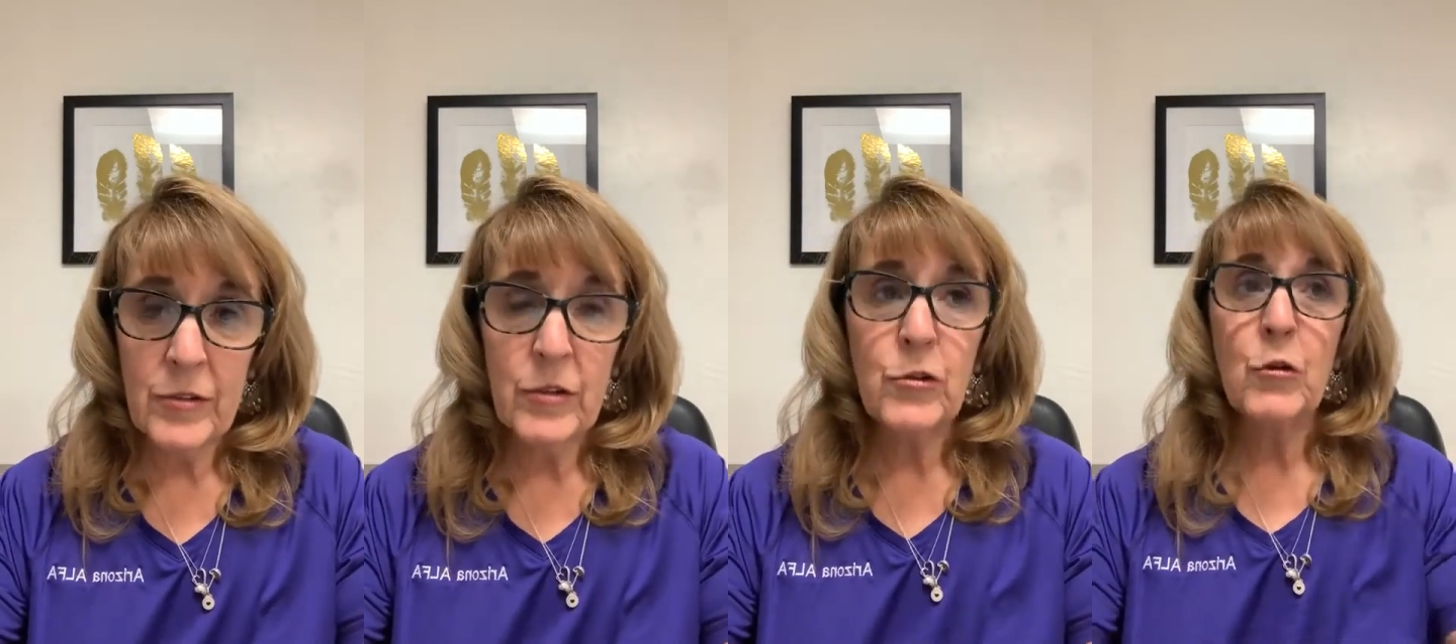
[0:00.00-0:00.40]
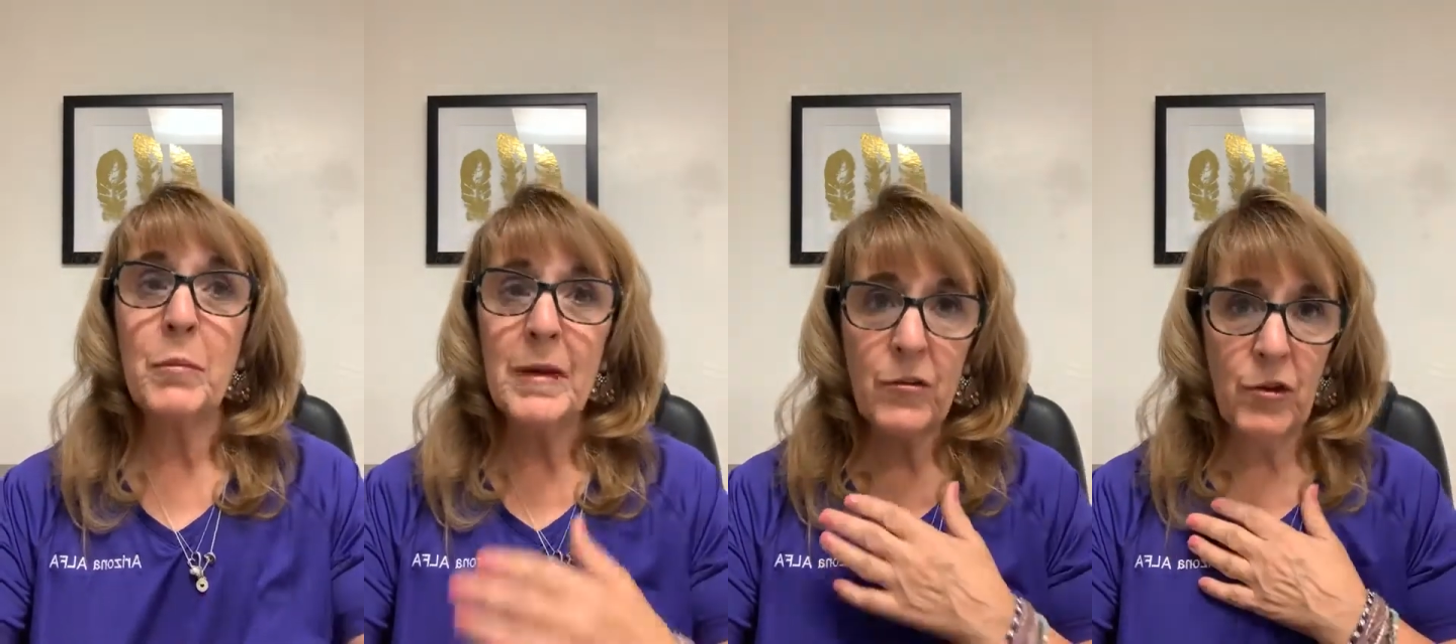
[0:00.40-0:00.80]
to do
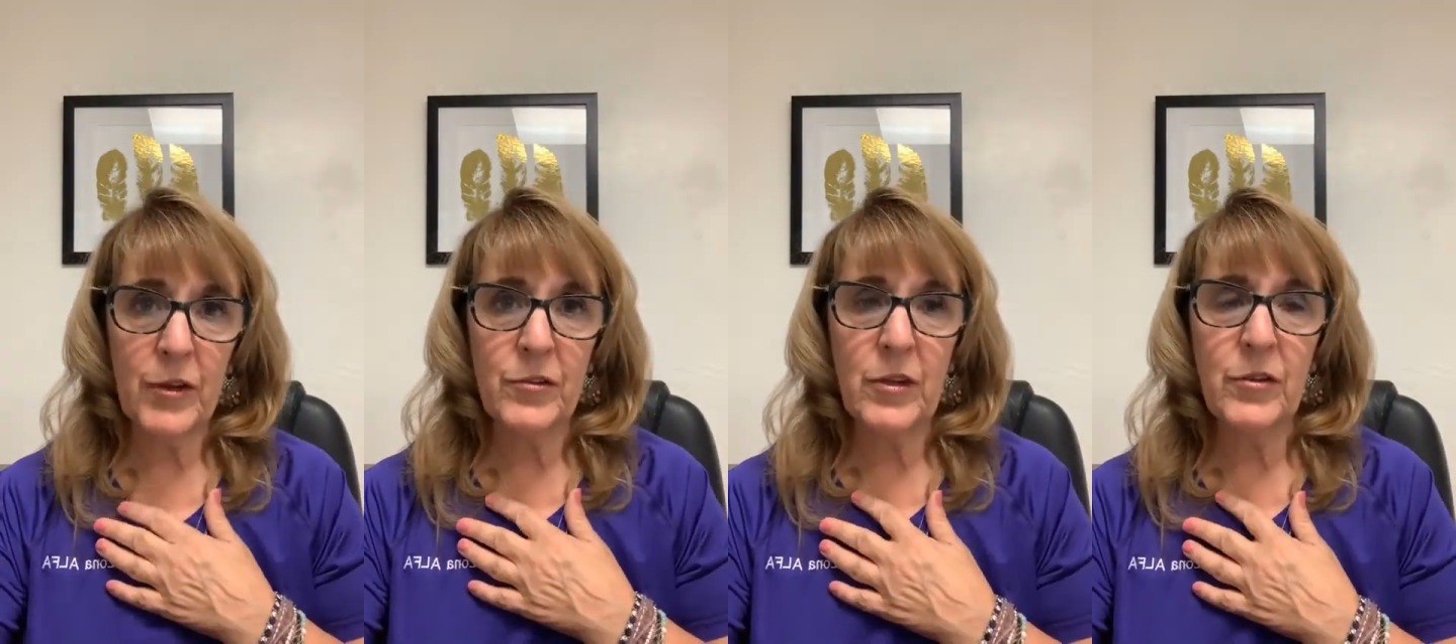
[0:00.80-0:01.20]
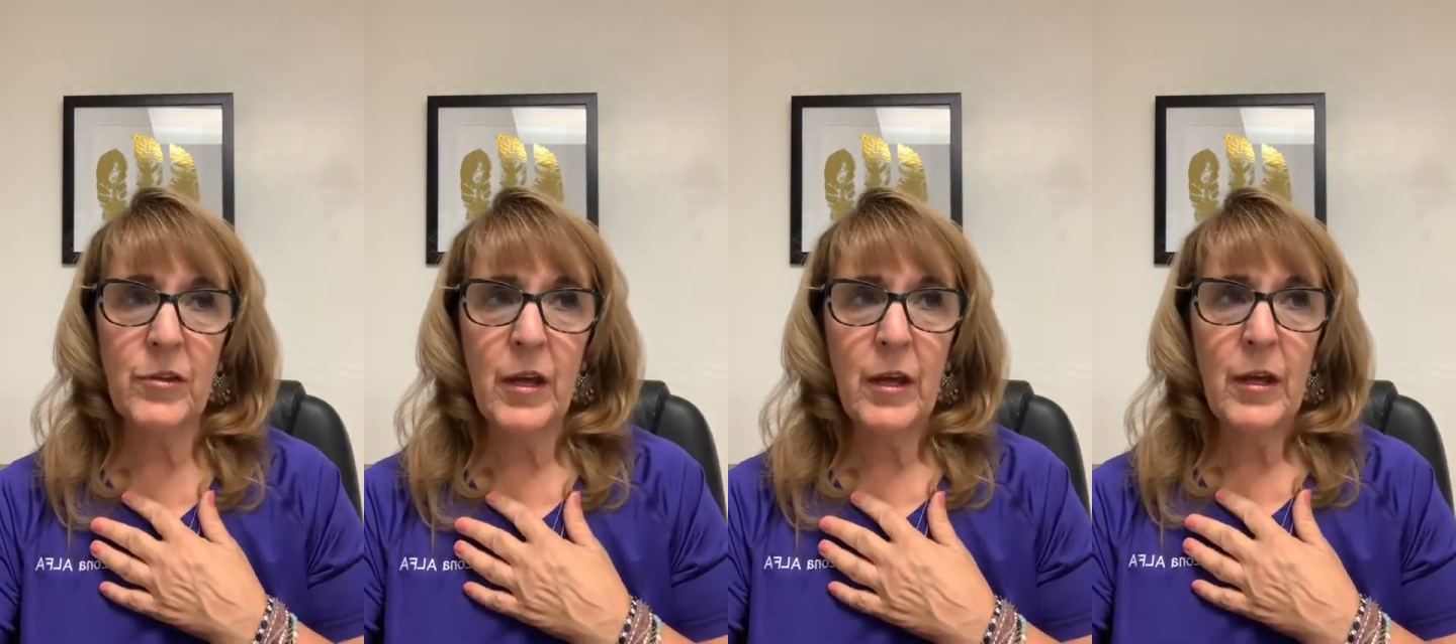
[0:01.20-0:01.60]
me
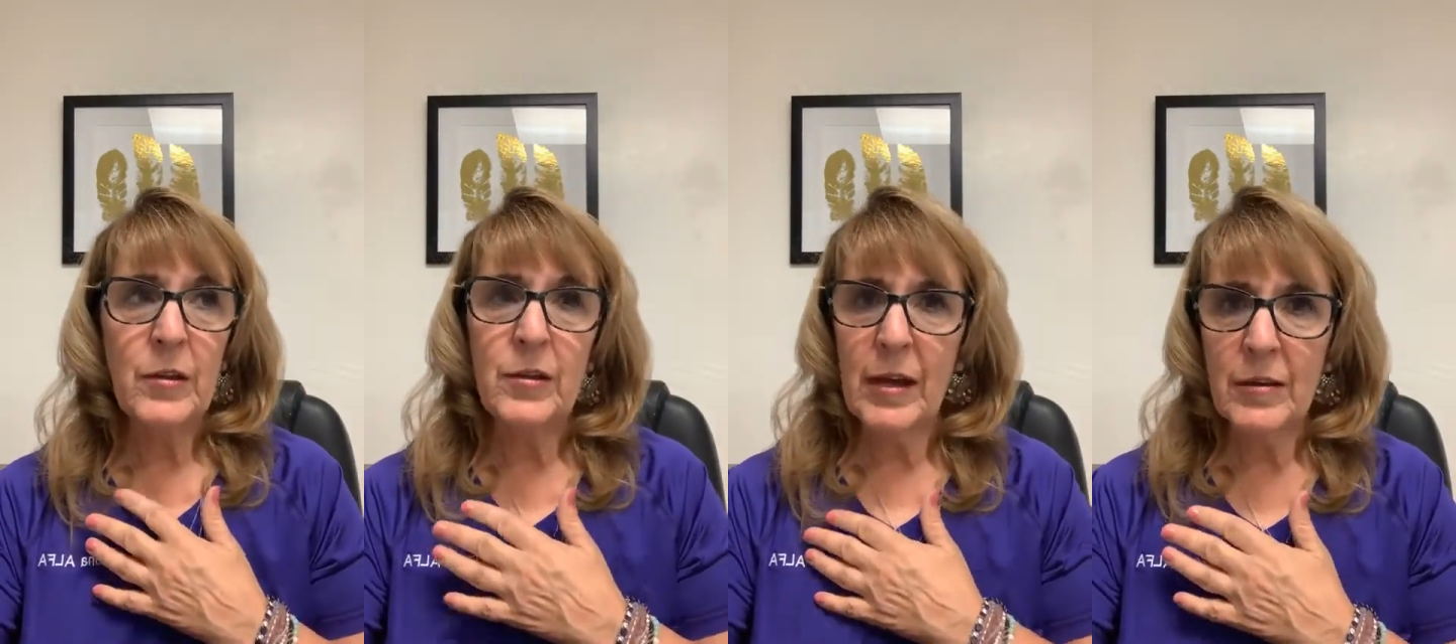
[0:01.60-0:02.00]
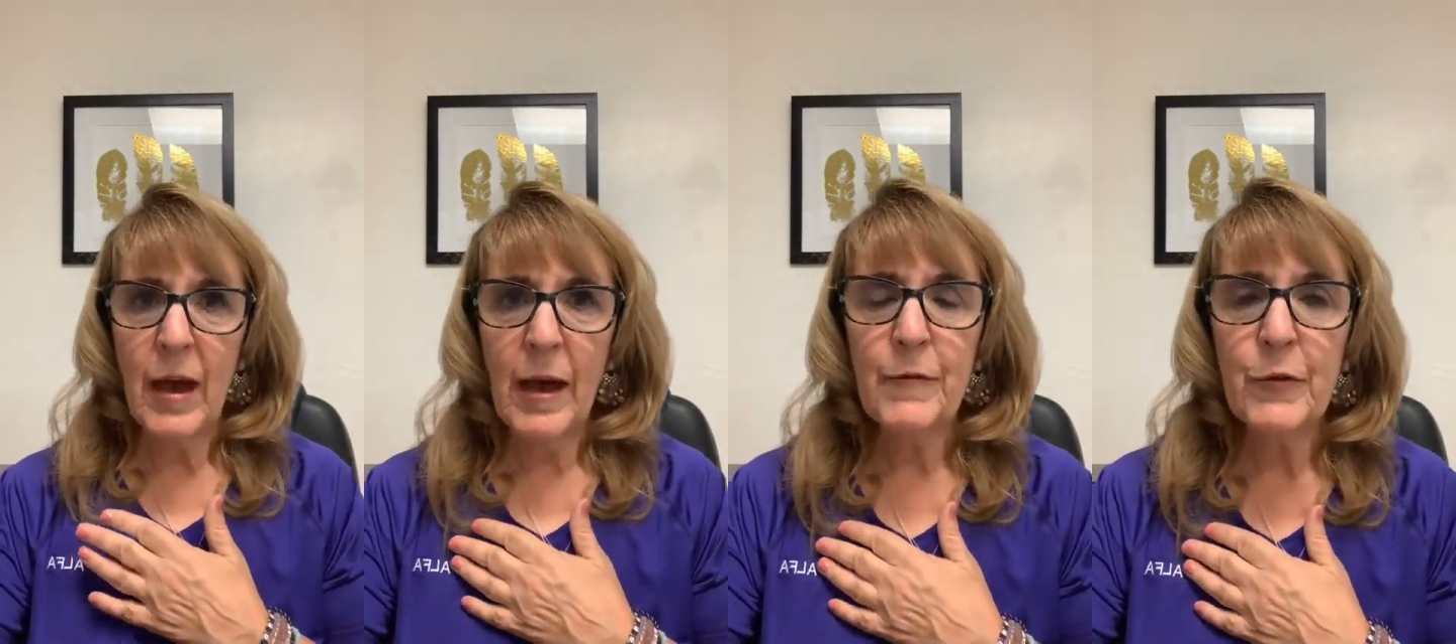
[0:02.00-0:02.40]
justice, to take
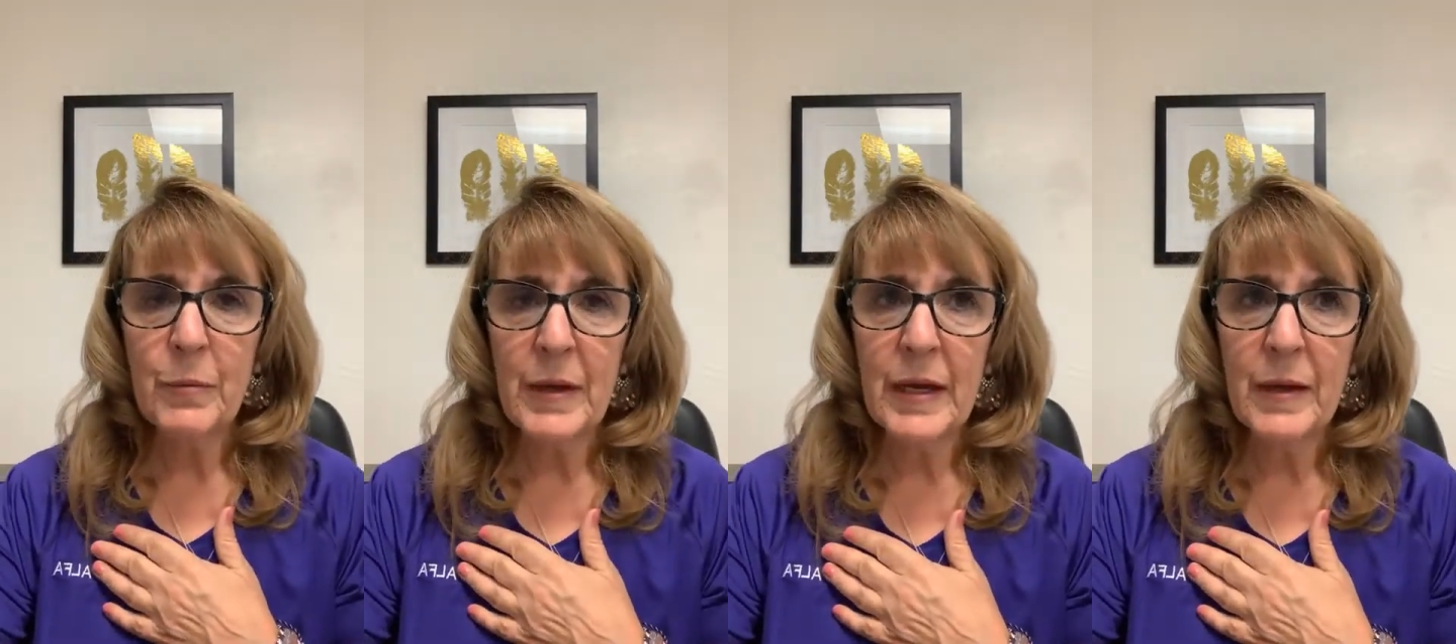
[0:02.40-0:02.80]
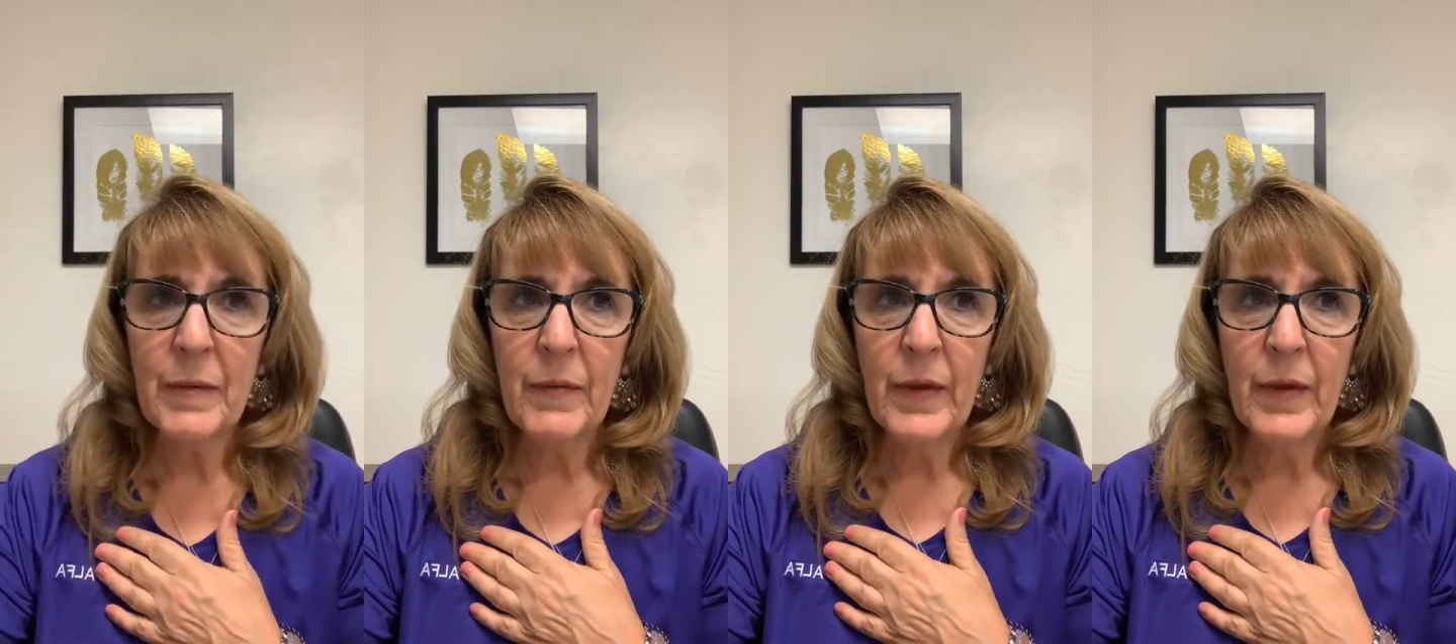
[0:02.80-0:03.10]
time for me?